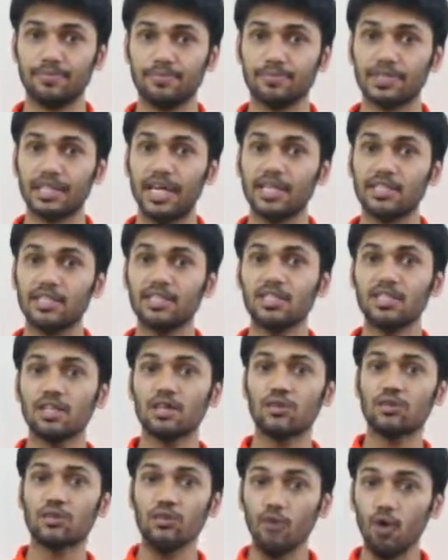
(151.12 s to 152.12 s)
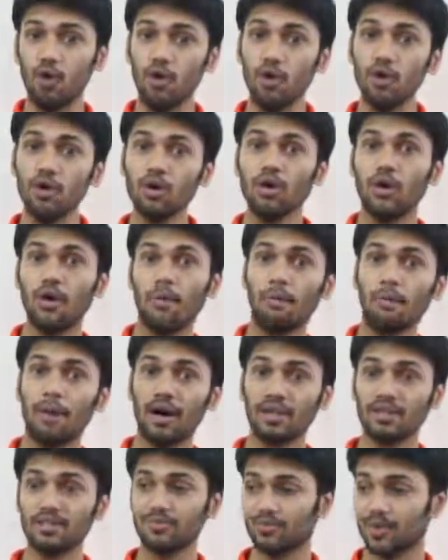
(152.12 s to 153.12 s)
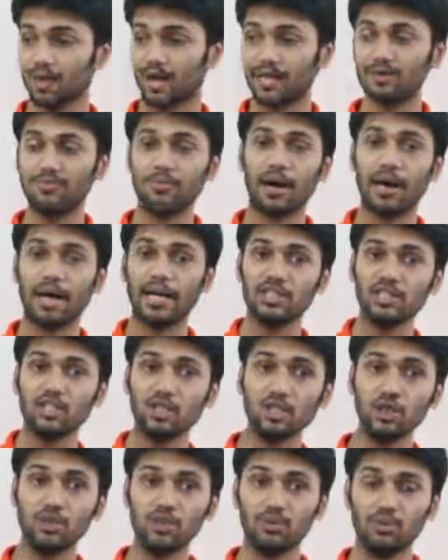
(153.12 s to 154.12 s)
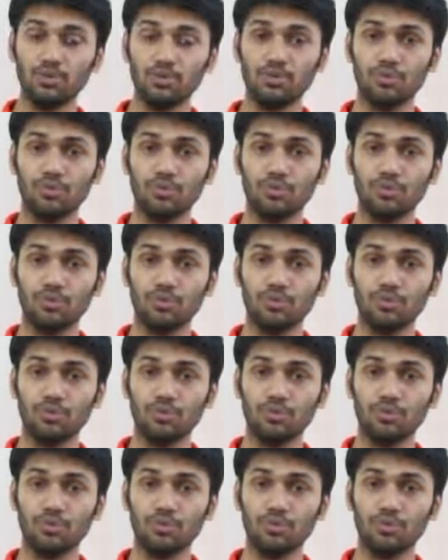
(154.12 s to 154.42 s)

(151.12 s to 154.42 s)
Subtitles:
That is 4 multiplied by 2.